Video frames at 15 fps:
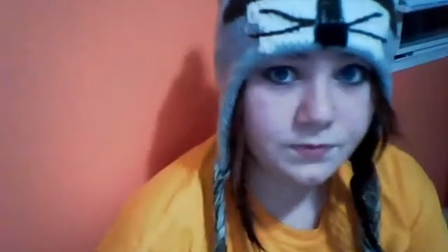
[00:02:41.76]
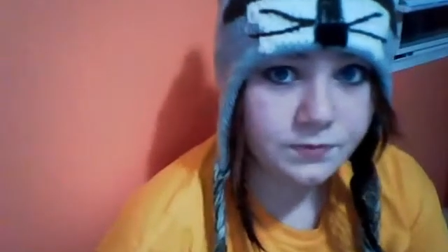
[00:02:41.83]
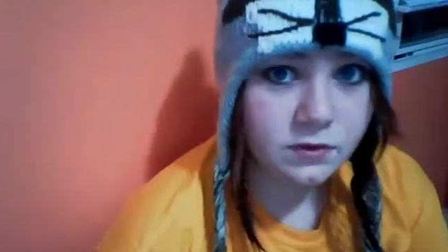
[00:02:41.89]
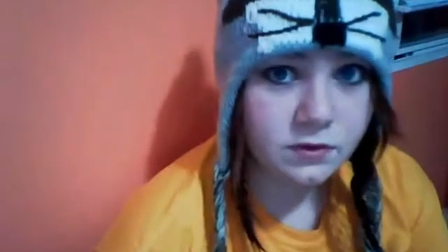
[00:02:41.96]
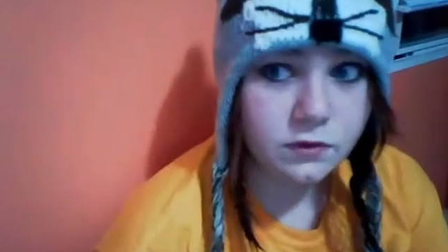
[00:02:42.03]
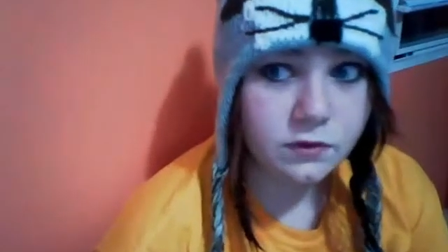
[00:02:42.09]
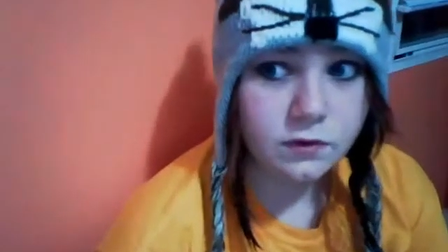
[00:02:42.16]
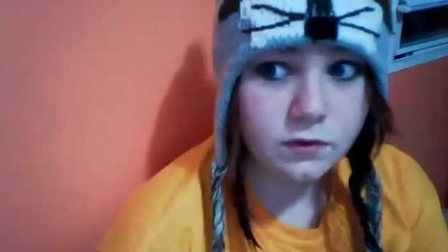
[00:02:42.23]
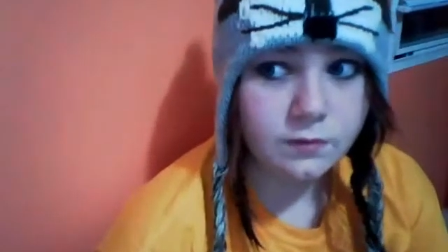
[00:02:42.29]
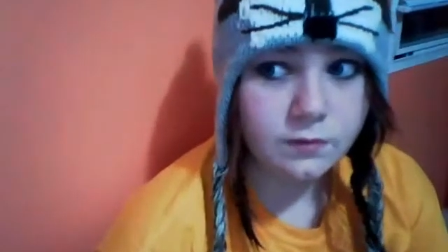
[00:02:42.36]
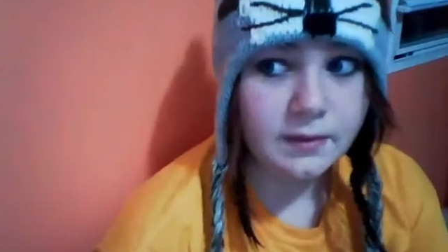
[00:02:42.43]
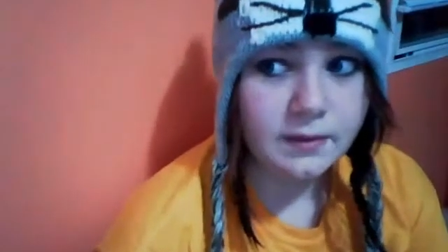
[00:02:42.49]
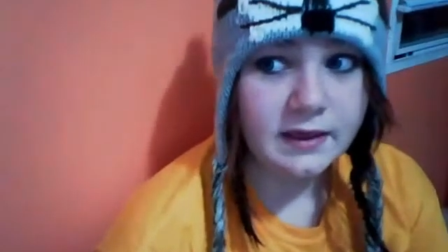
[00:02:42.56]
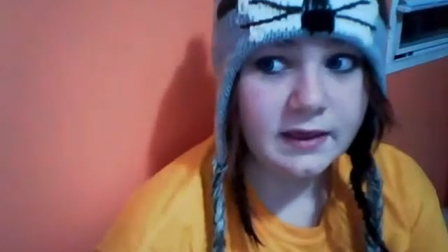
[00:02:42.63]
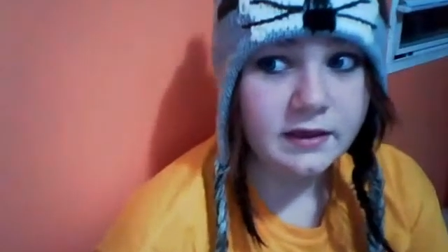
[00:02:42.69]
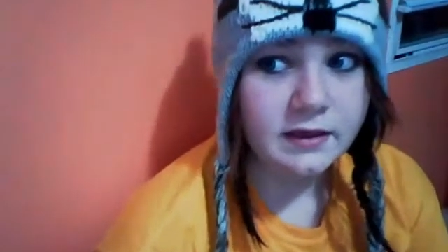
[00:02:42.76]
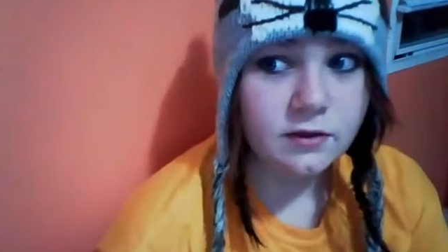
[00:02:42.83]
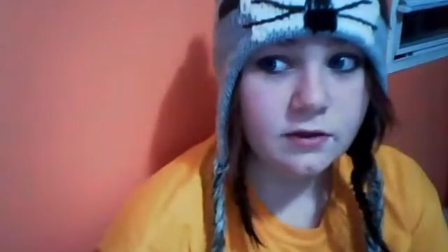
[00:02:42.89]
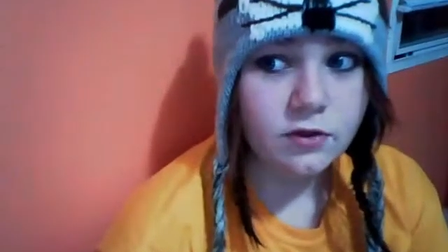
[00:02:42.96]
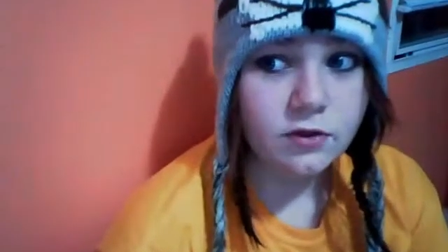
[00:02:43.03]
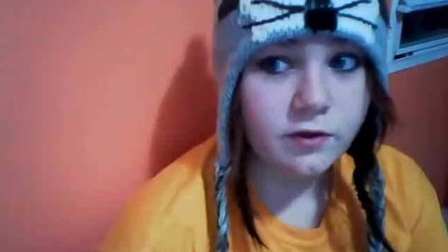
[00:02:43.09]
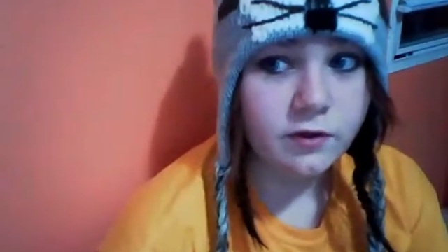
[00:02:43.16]
to make a
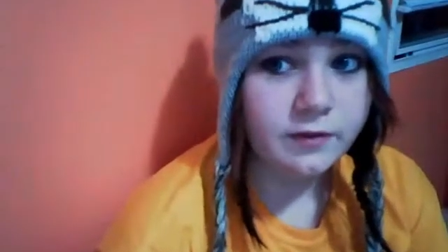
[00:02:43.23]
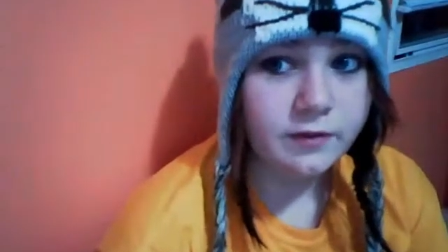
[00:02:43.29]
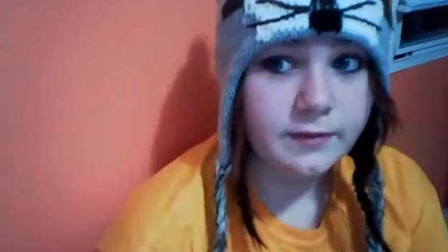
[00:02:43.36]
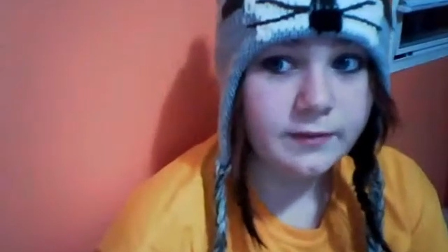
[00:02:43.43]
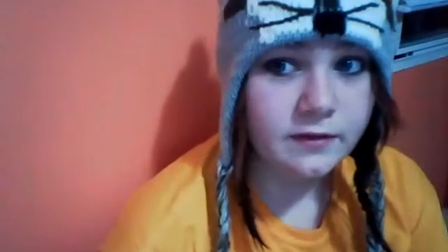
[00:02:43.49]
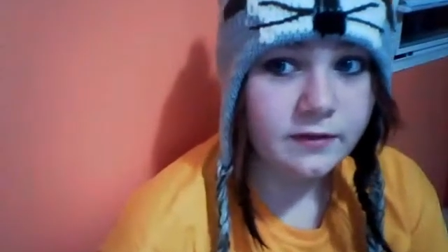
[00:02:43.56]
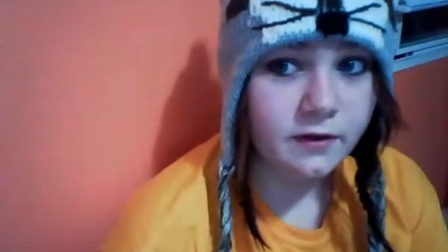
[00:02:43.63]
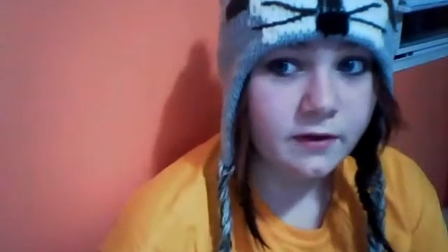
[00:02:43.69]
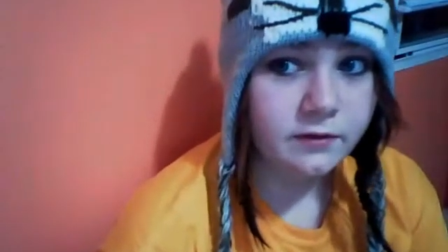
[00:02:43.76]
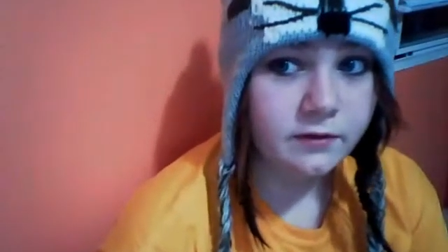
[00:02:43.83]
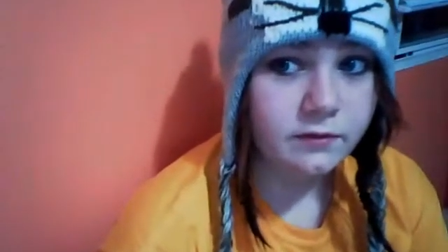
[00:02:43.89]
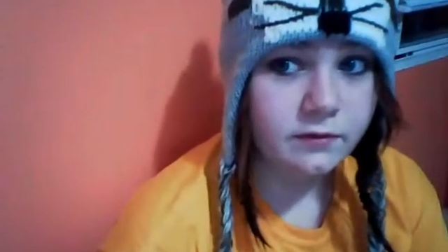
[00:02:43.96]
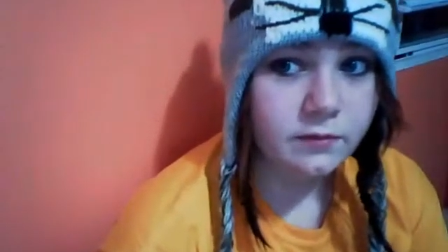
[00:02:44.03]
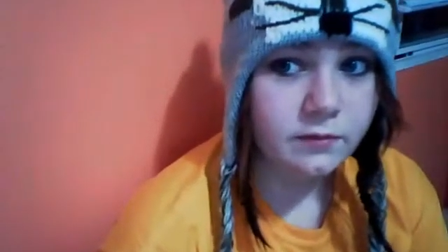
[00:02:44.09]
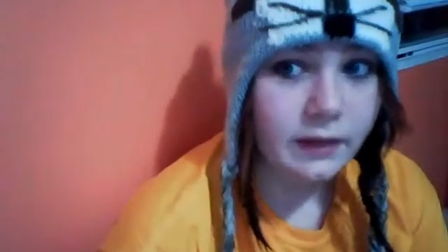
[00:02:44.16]
Charlie McDonald.